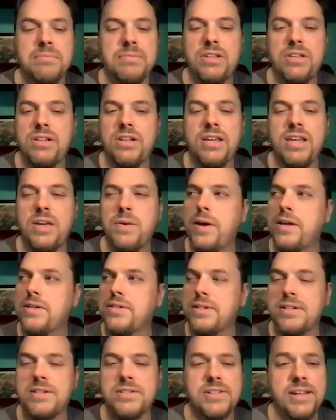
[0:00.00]
He
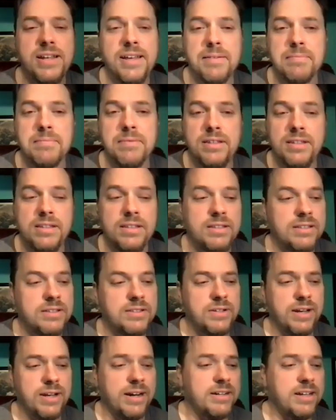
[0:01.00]
wasted his time.
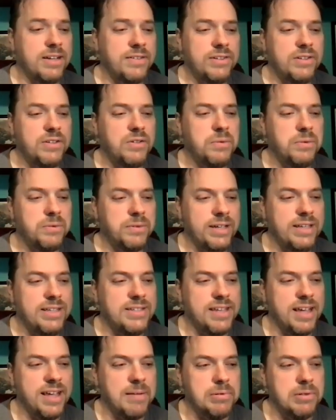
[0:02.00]
Daredevil. Who reads
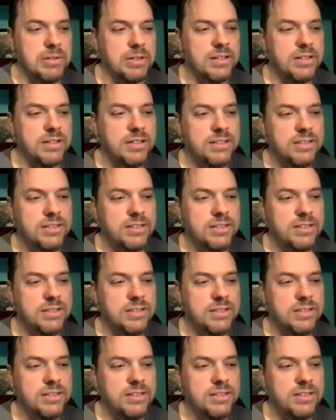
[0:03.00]
that book?